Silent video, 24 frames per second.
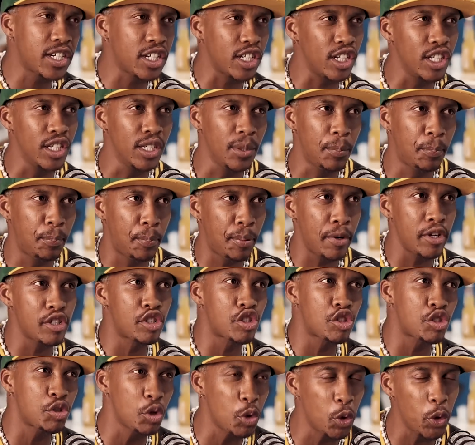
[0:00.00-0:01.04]
actually
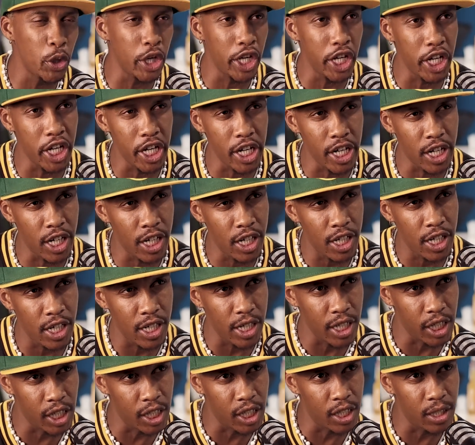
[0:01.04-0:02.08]
pursuing
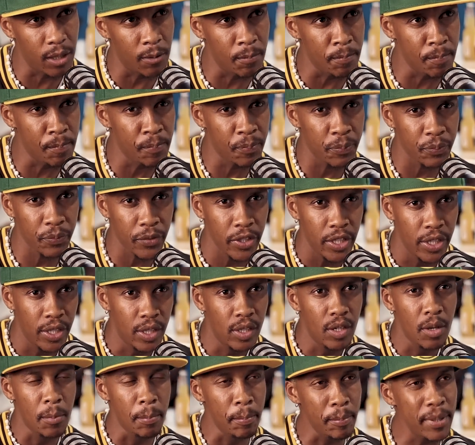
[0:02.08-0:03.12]
um,
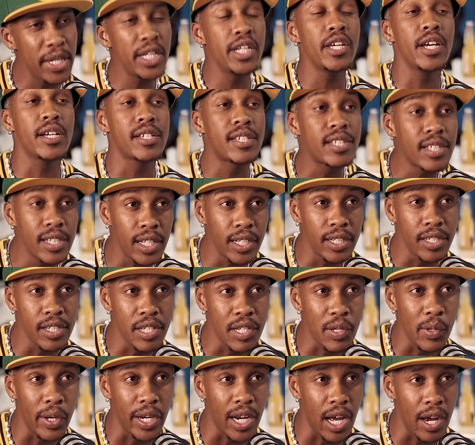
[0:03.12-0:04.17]
media
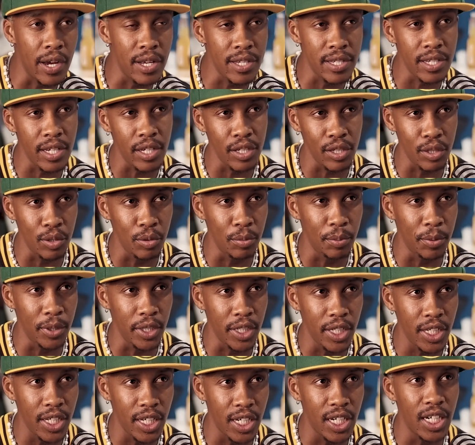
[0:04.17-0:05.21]
studies when I was at UB. Oh,
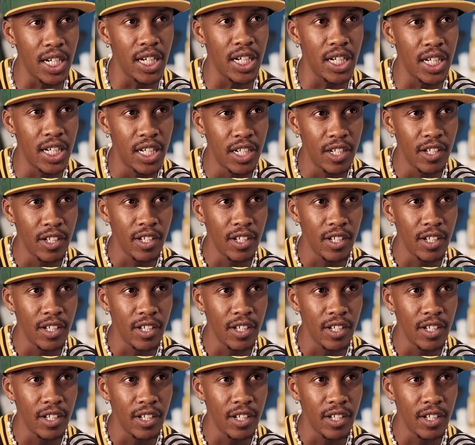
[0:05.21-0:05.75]
yeah, yeah,